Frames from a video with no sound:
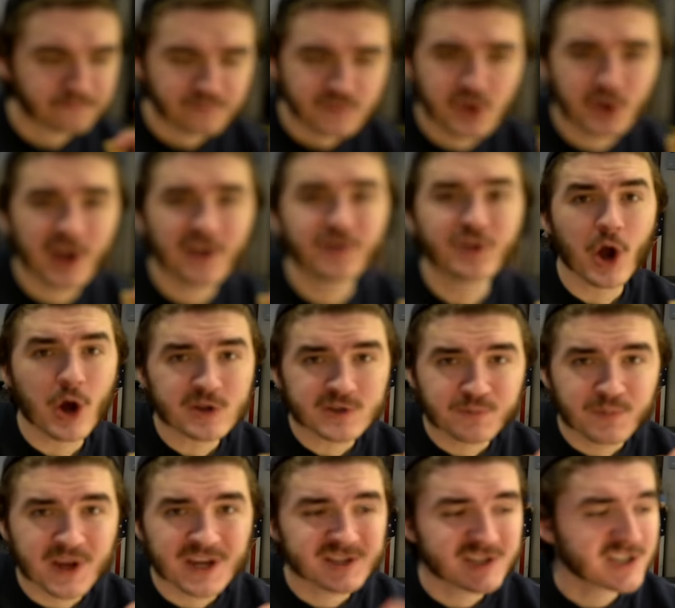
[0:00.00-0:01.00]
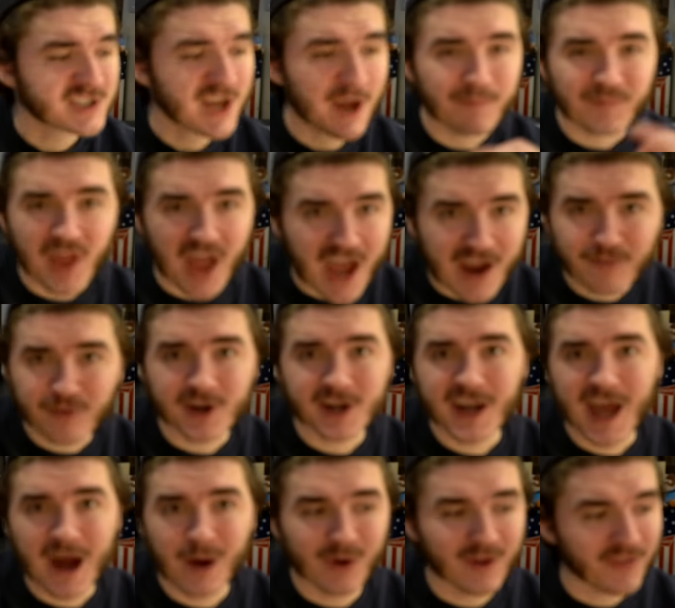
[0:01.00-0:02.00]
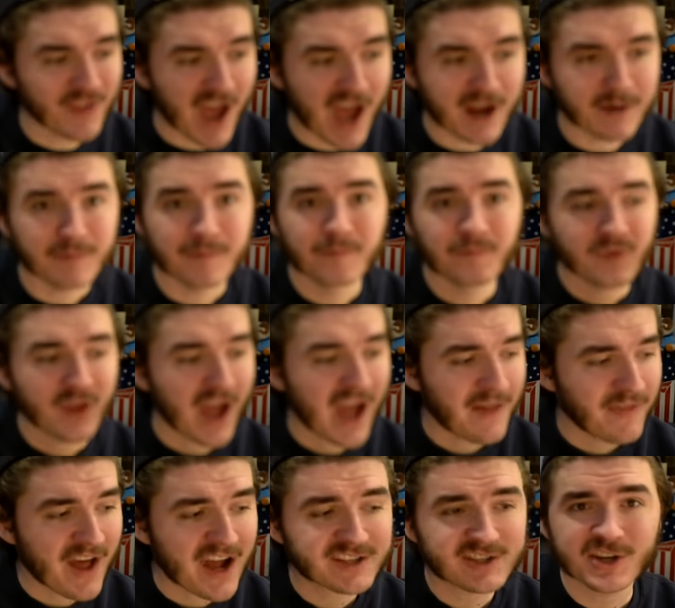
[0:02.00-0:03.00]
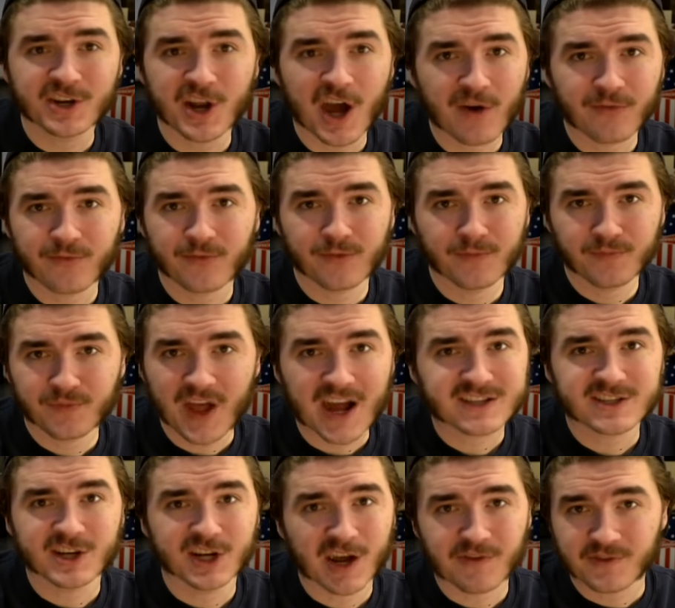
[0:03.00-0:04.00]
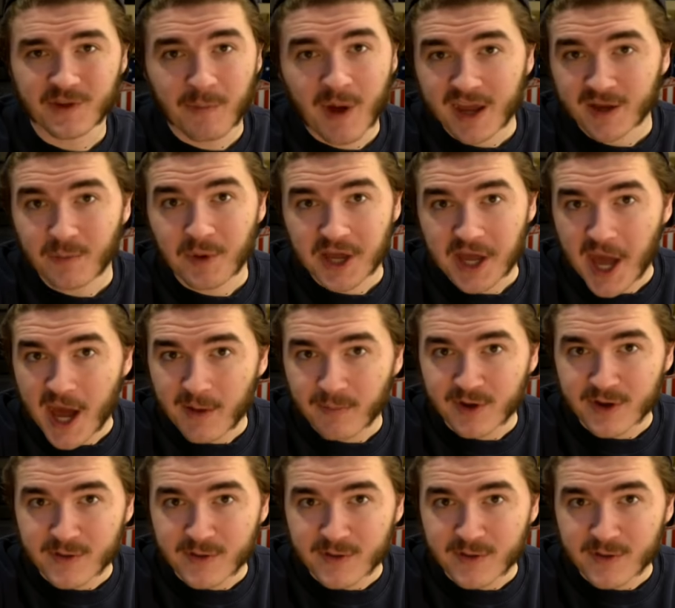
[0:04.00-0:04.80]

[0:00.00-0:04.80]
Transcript: You get those pieces every now and then, and that's enough. That's enough to make me happy.